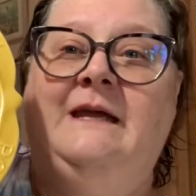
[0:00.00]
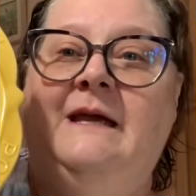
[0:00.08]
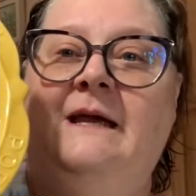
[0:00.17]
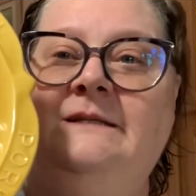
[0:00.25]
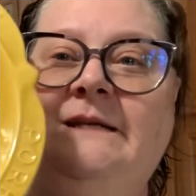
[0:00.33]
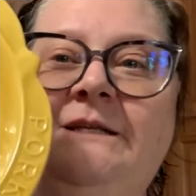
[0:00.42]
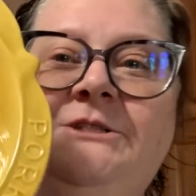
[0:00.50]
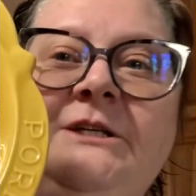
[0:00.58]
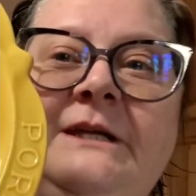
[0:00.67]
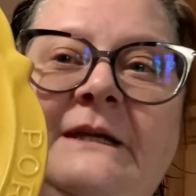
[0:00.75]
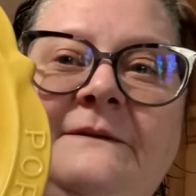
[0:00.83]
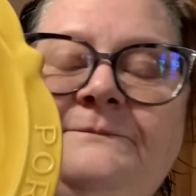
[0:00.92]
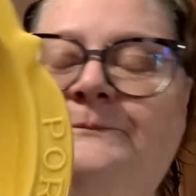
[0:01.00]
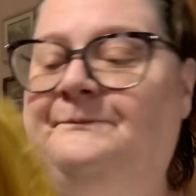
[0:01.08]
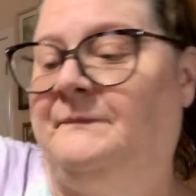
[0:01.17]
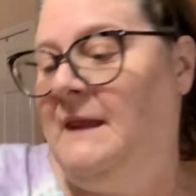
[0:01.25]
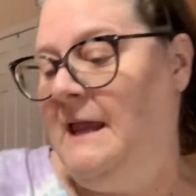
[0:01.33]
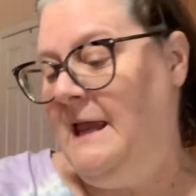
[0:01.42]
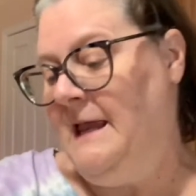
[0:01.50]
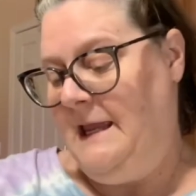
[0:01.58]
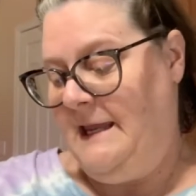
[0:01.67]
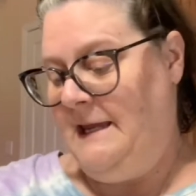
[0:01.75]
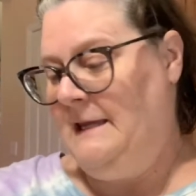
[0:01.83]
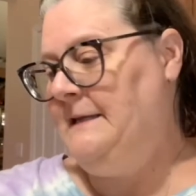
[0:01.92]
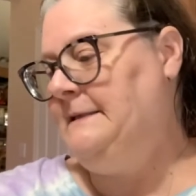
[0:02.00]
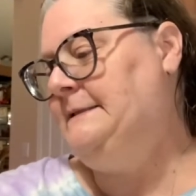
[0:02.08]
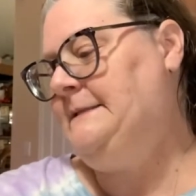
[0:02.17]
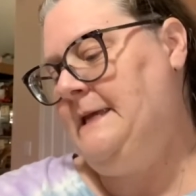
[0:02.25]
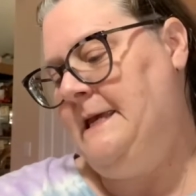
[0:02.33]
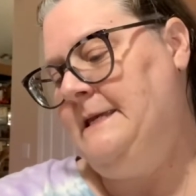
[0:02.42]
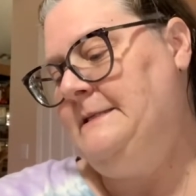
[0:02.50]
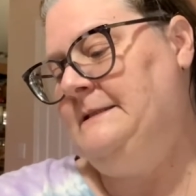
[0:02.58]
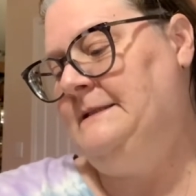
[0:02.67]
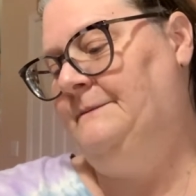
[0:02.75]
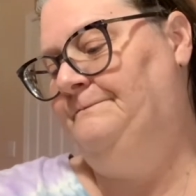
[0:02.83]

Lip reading: And it's got a chicken, and it says